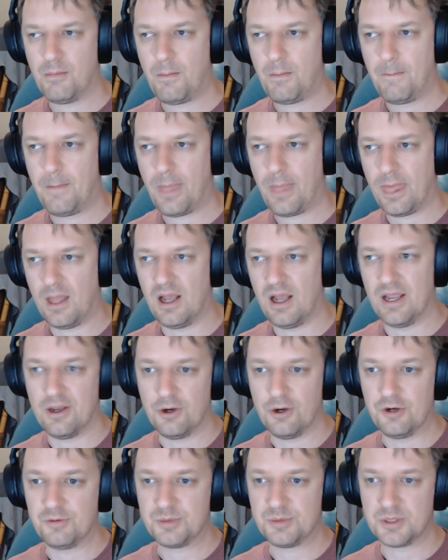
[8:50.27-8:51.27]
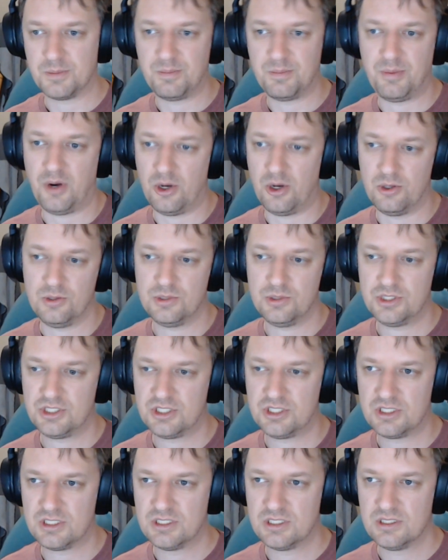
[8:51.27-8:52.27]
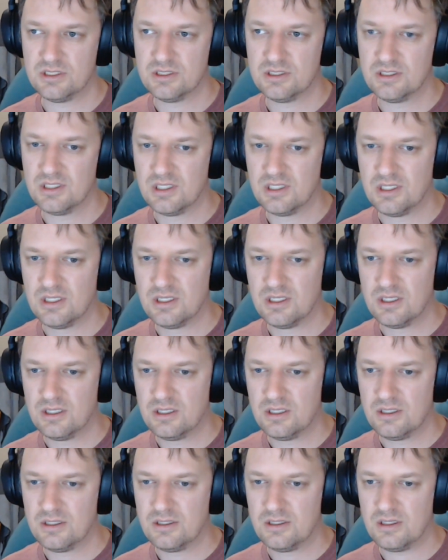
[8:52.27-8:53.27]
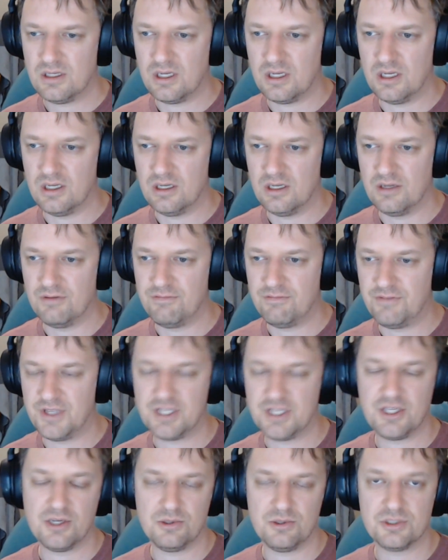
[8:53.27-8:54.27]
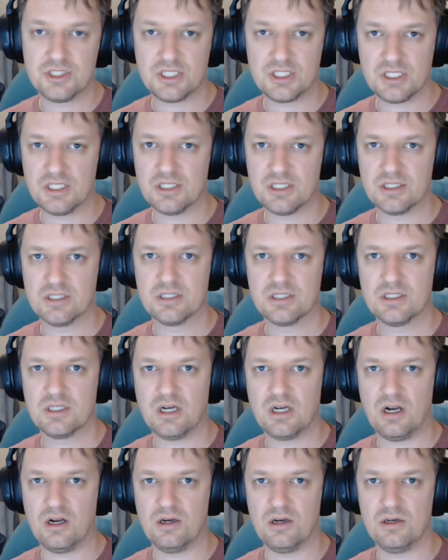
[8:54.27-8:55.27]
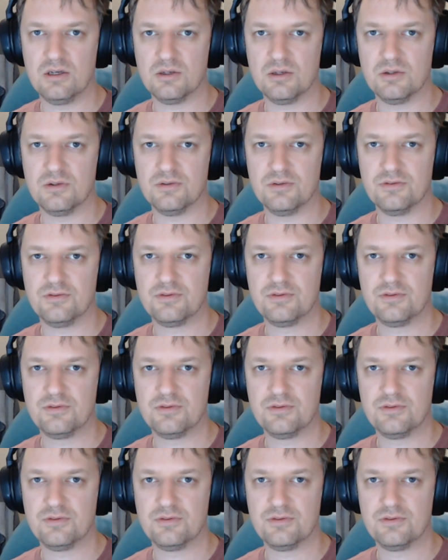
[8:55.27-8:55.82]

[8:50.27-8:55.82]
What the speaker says: I hope to post videos here of